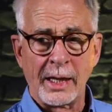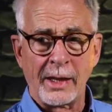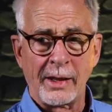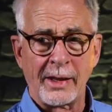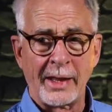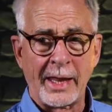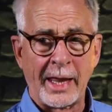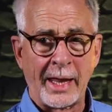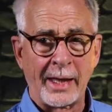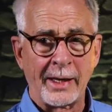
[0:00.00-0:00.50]

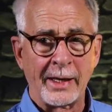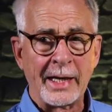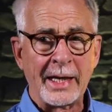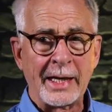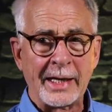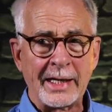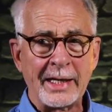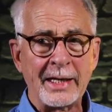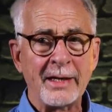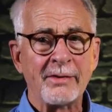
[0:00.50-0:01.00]
that
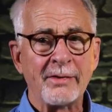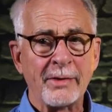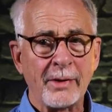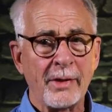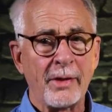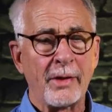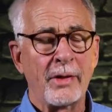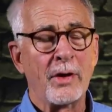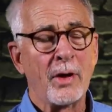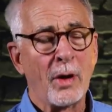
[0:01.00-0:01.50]

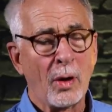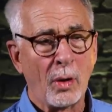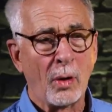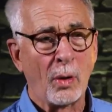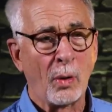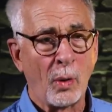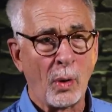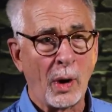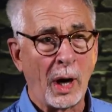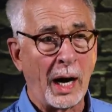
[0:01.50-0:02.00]
even
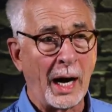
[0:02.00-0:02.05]
though